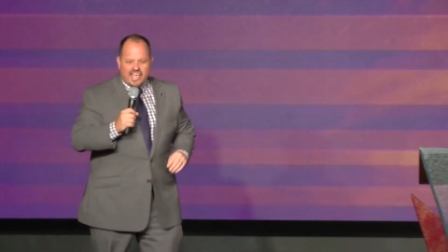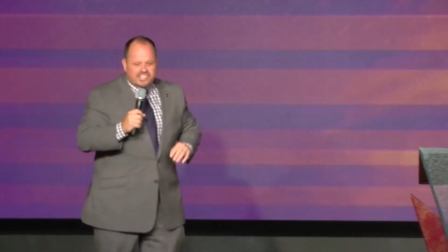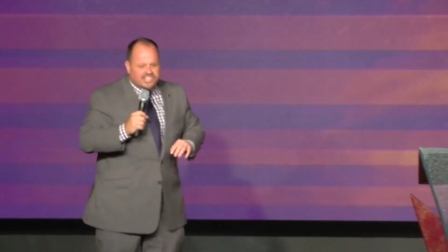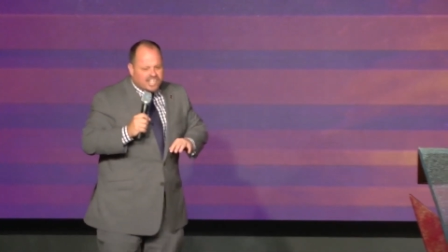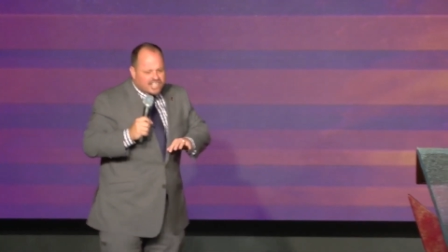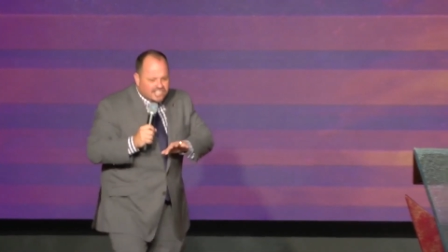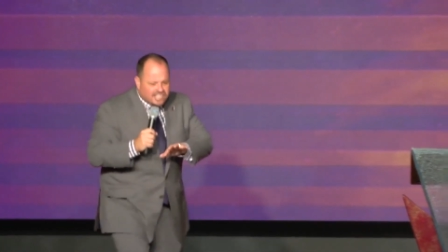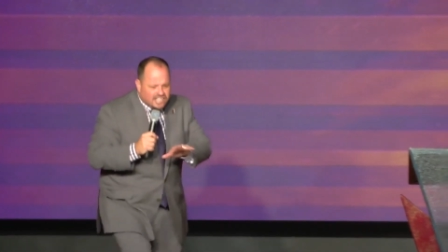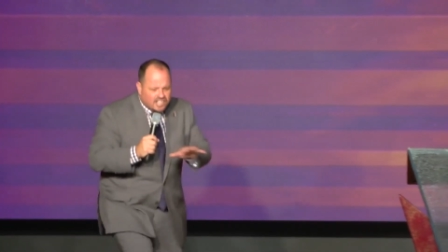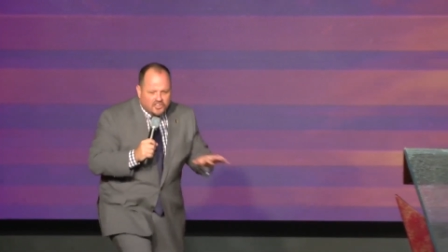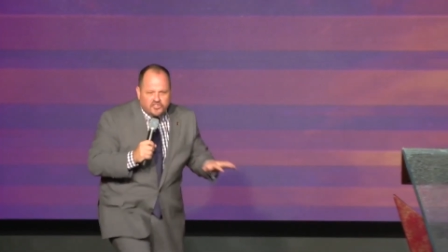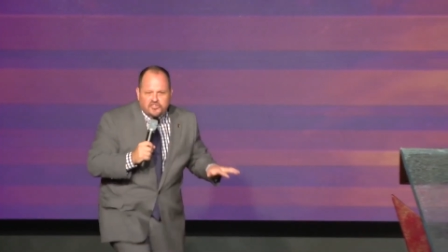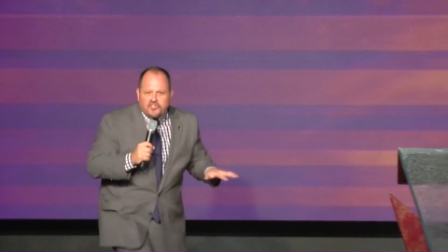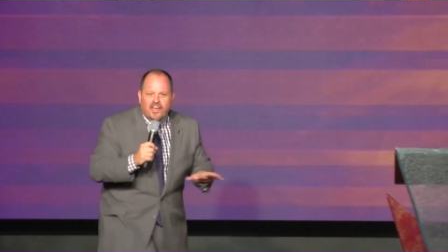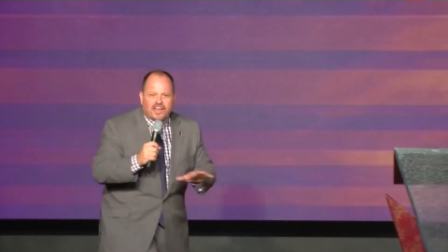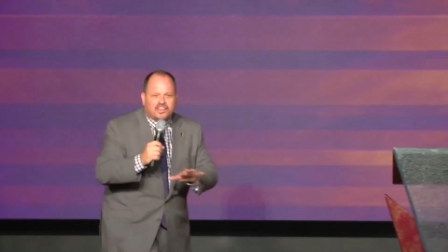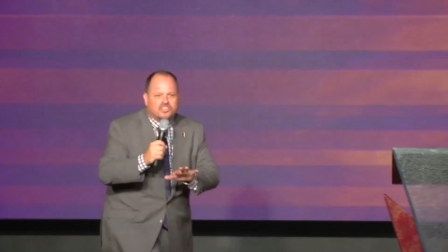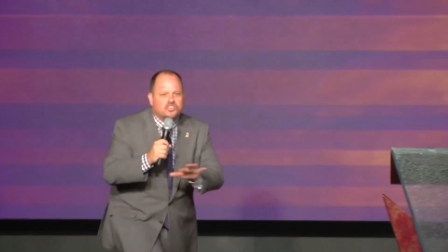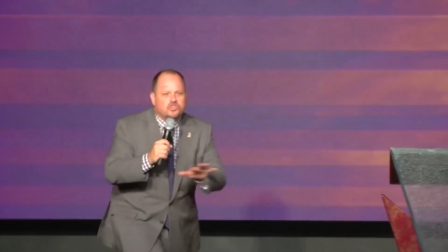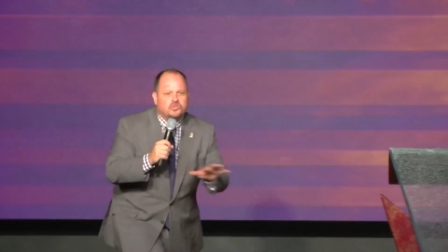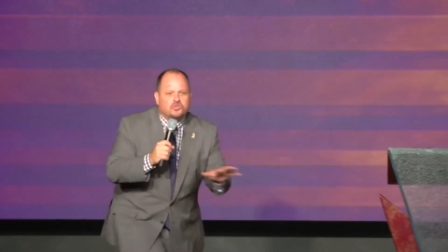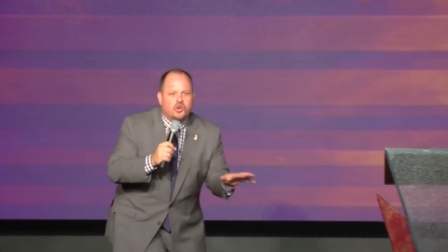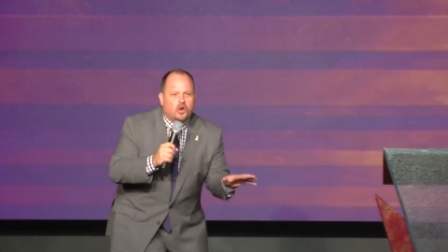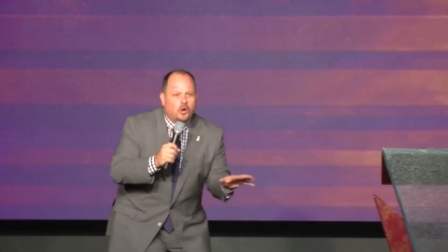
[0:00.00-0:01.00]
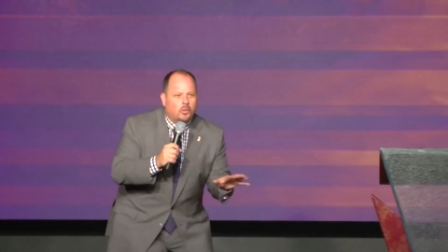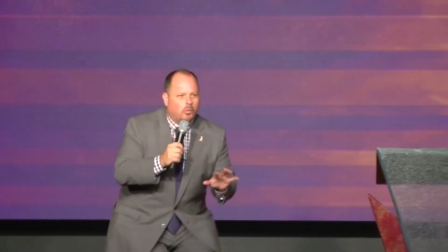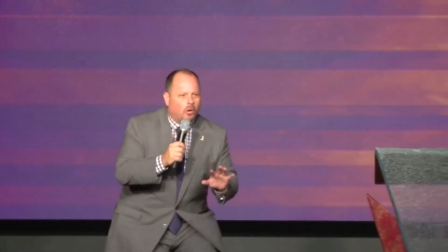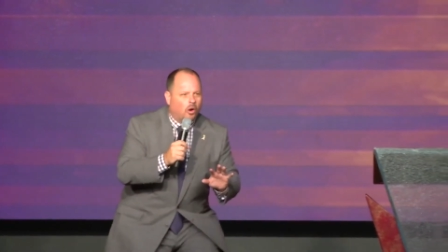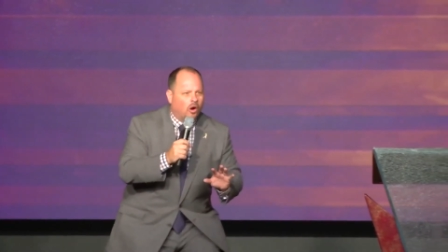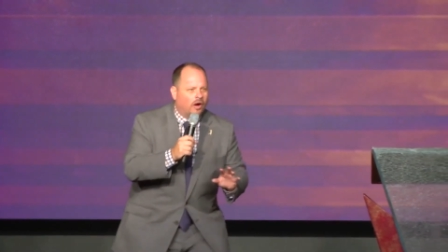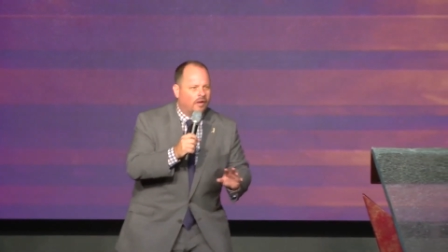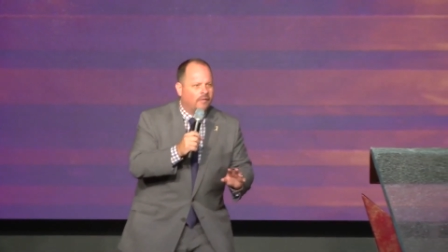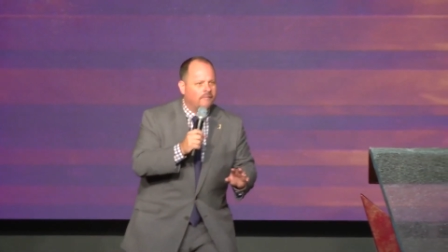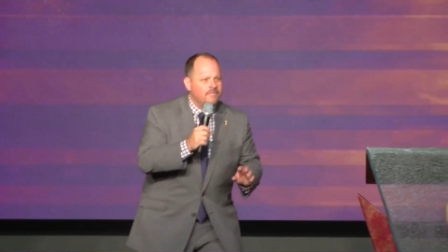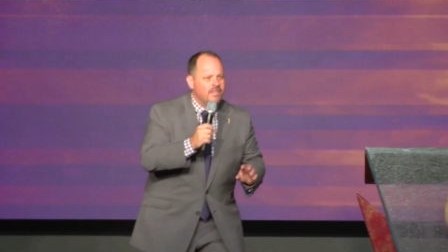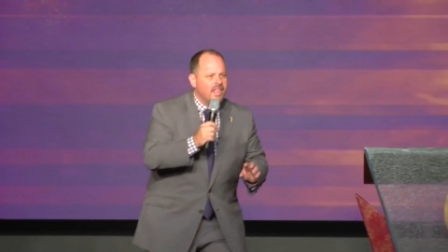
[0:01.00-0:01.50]
It doesn't affect you no
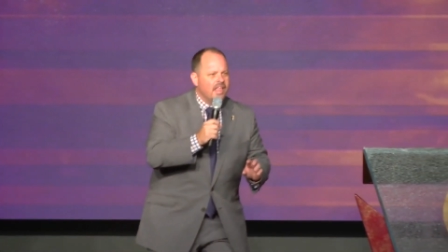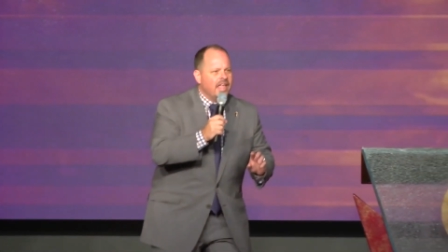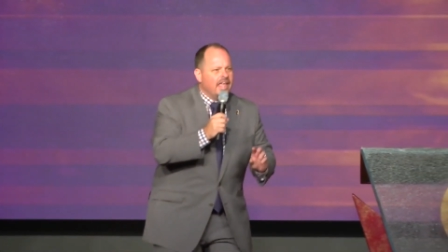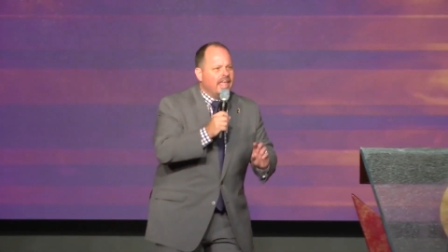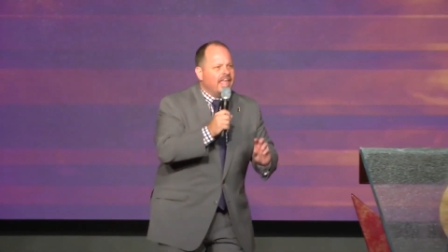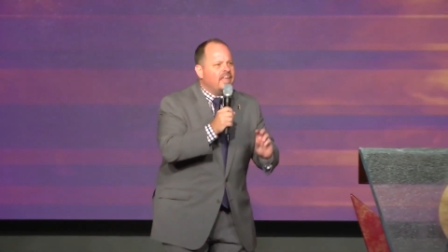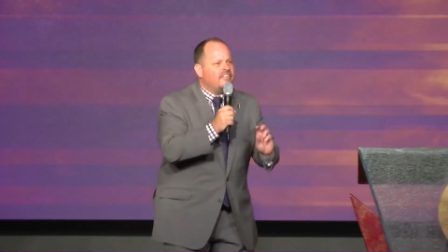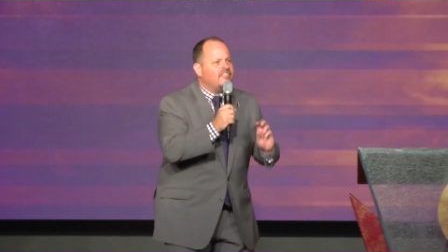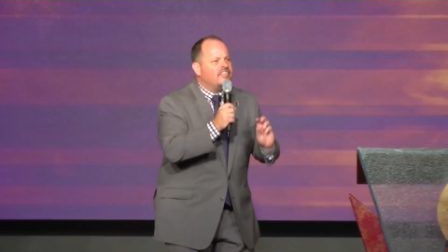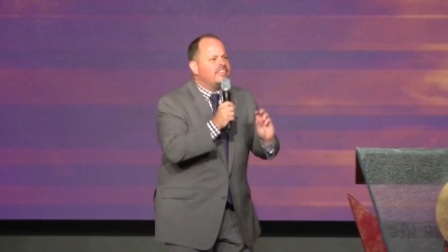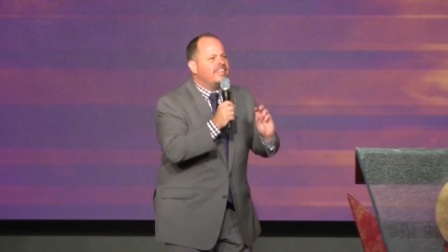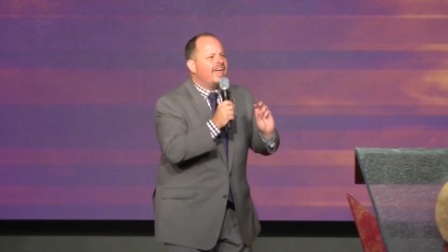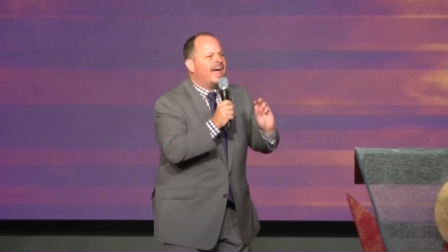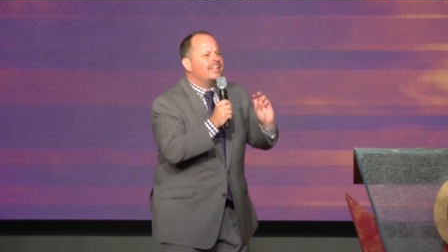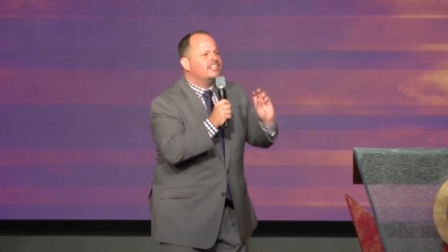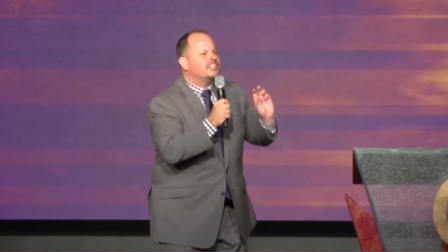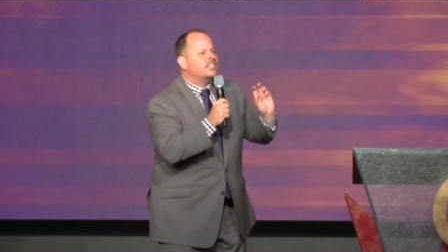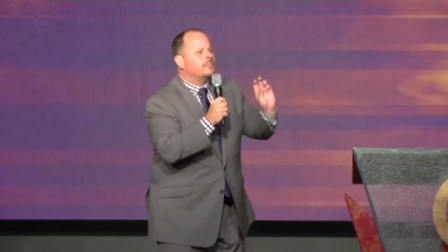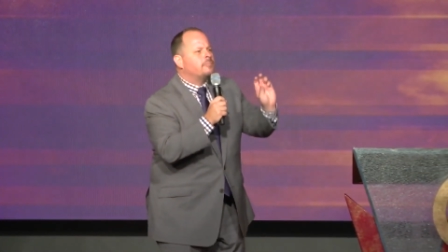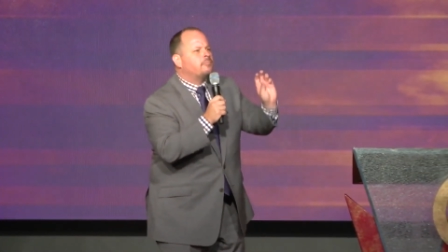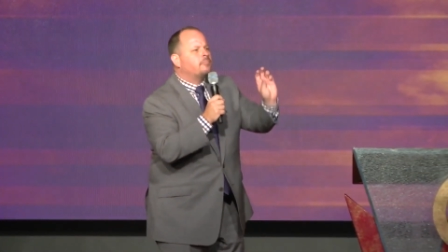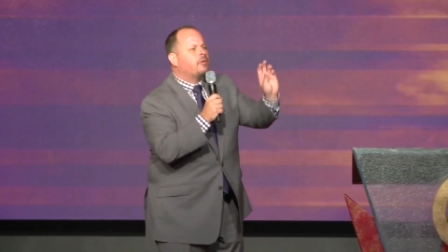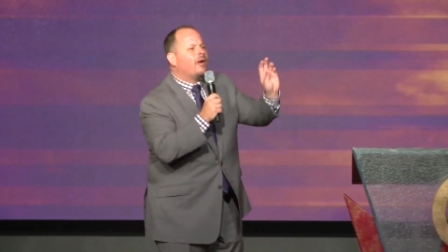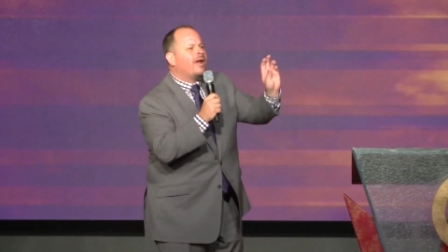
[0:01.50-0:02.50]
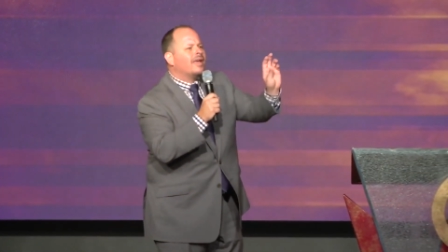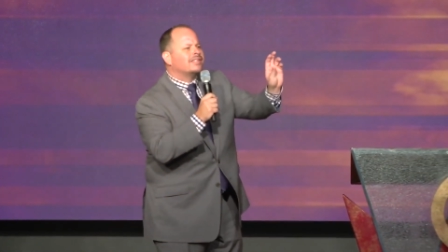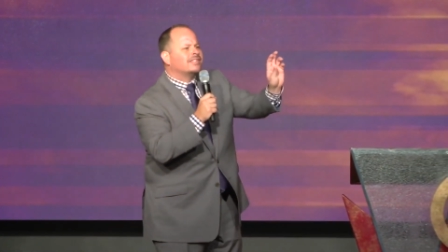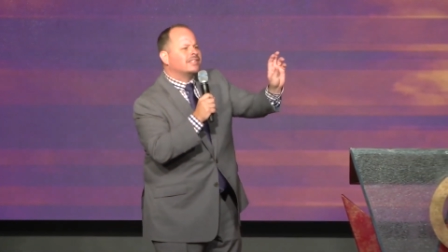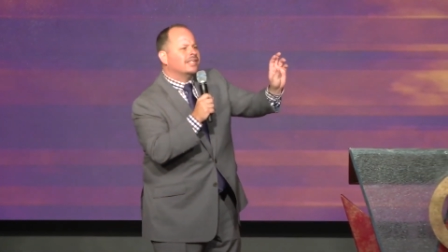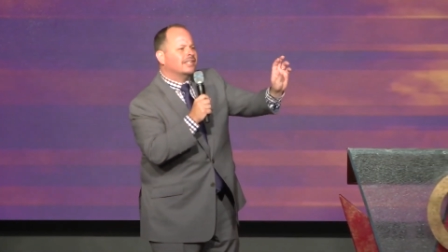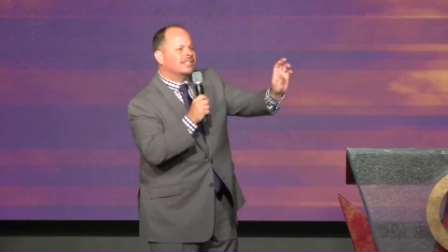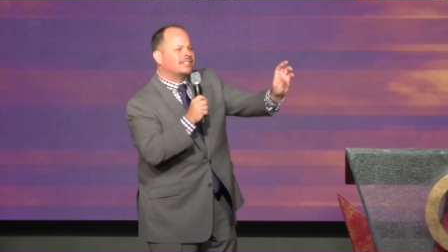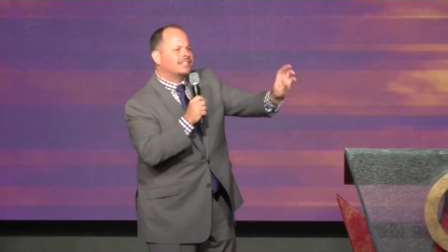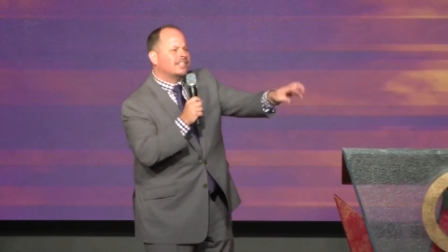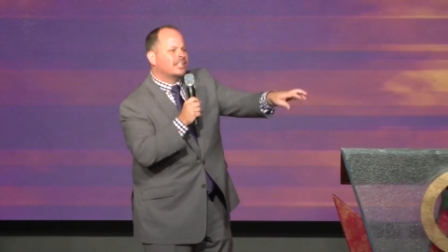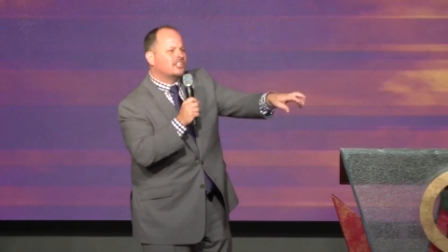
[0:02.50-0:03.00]
more. Even that
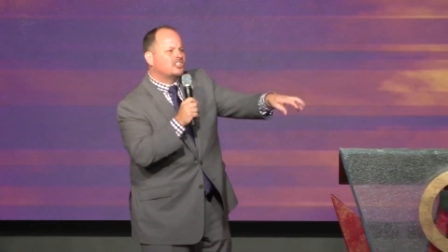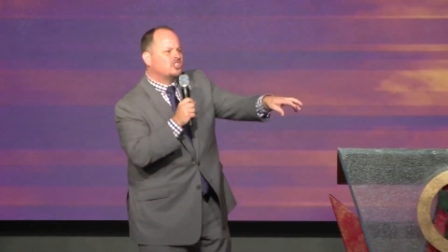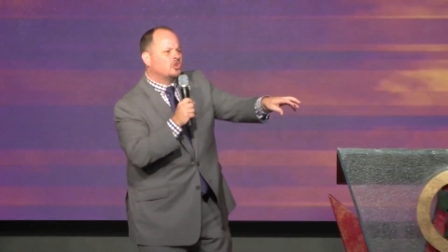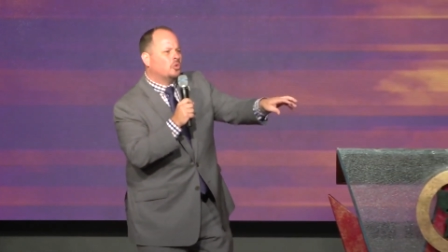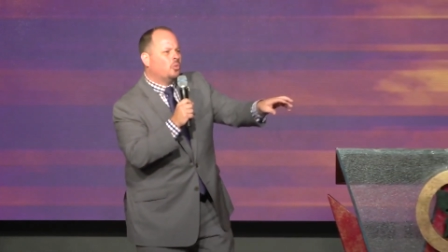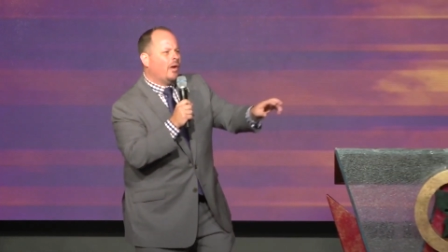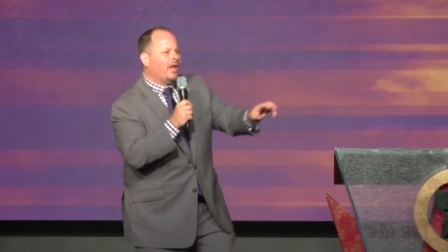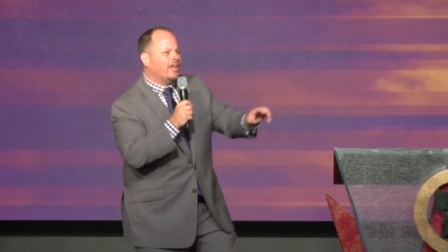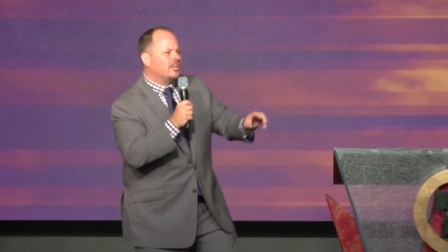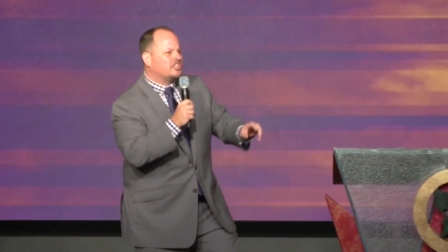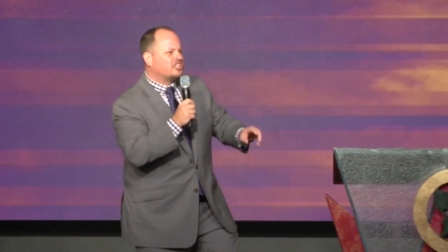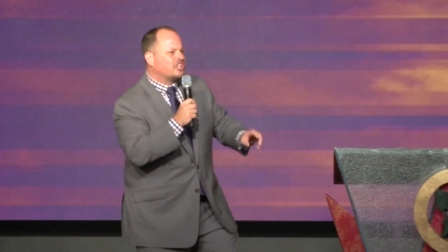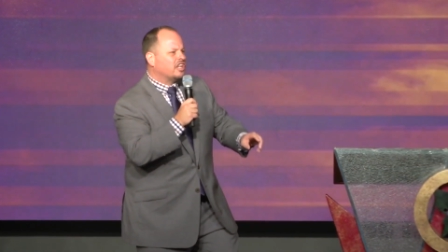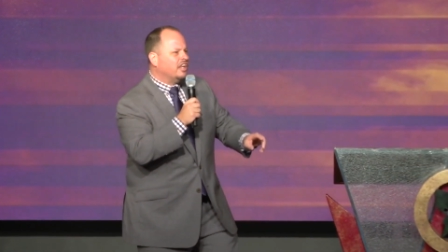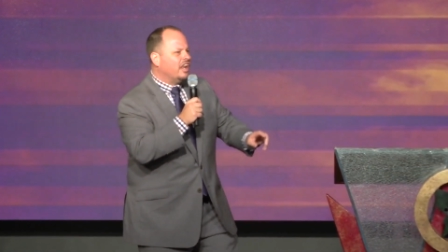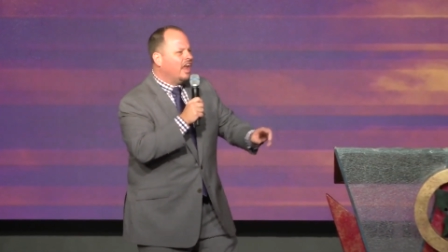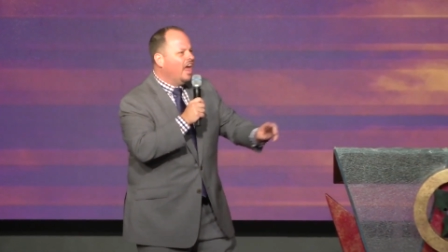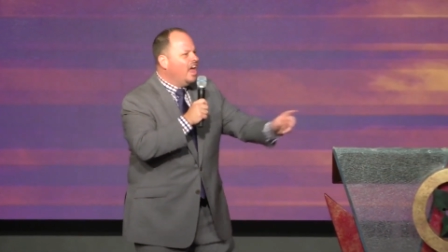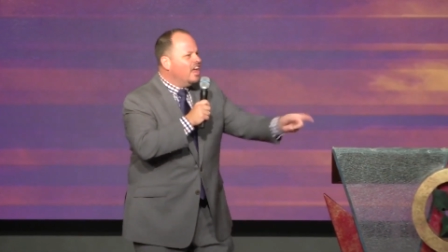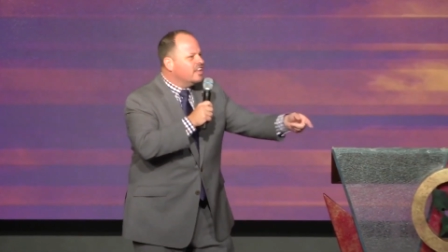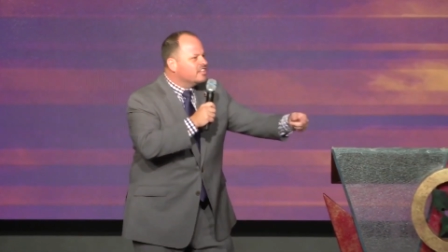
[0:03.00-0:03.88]
depressing situation